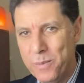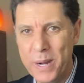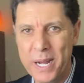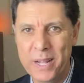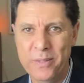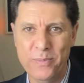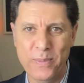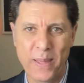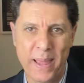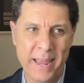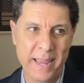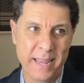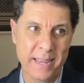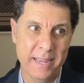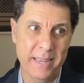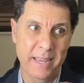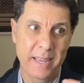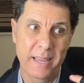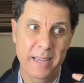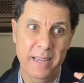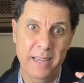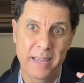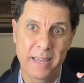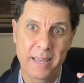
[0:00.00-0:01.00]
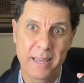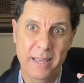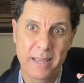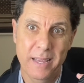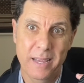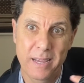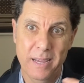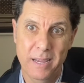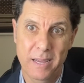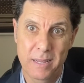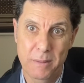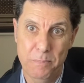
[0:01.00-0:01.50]
one thing
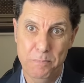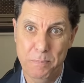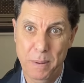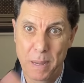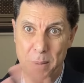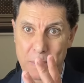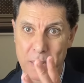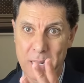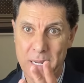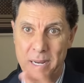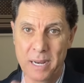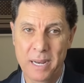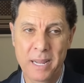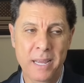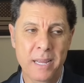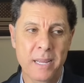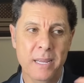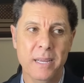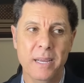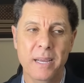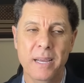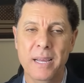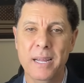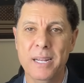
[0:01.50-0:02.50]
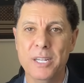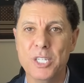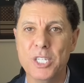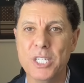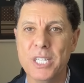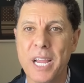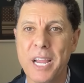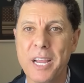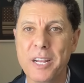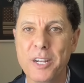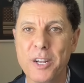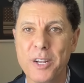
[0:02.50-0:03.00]
publicly and
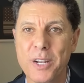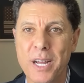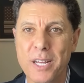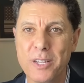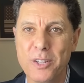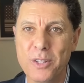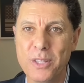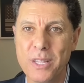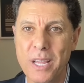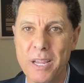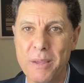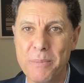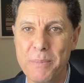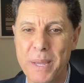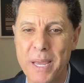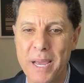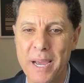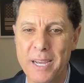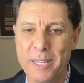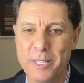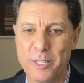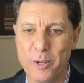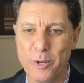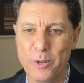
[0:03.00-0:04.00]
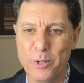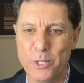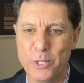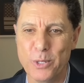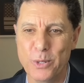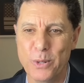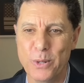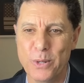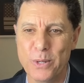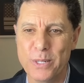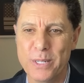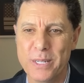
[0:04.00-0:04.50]
saying another thing behind closed
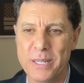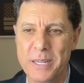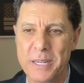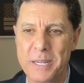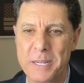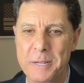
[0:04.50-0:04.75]
doors.